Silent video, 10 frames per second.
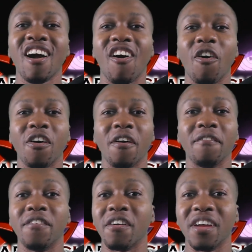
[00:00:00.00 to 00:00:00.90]
or a
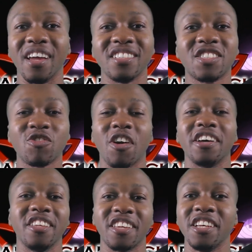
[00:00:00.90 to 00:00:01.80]
very strong
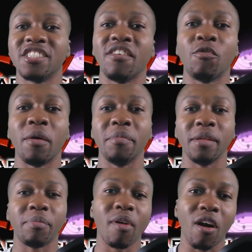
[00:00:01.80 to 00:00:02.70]
indication of what made
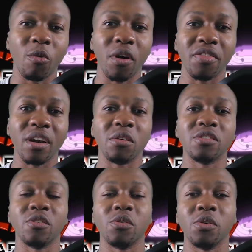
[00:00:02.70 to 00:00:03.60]
part 1 Naruto
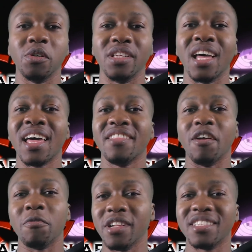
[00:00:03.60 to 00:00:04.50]
good. They
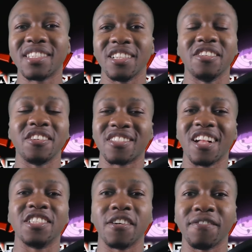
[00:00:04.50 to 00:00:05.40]
really sell the
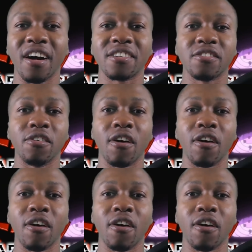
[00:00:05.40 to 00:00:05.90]
nostalgia factor